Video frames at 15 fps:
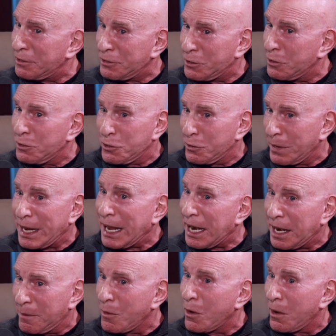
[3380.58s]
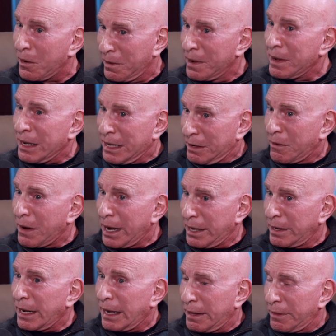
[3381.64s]
uh, surgery anymore, no.
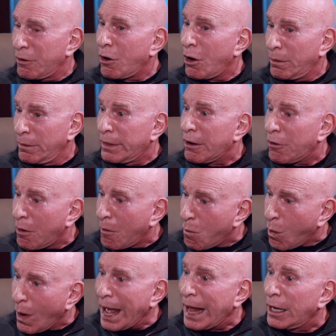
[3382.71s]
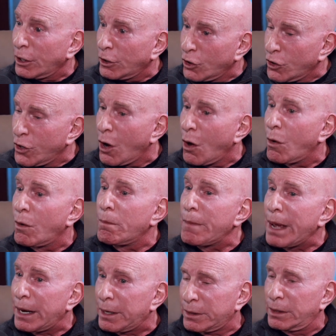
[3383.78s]
right? Uh, yeah. there are there are well
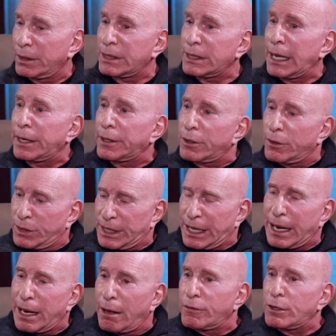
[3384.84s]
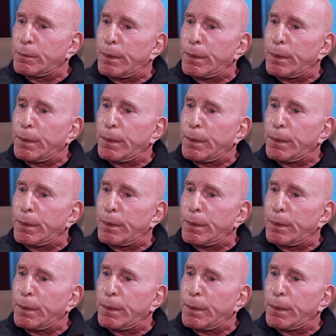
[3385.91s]
known medical centers that have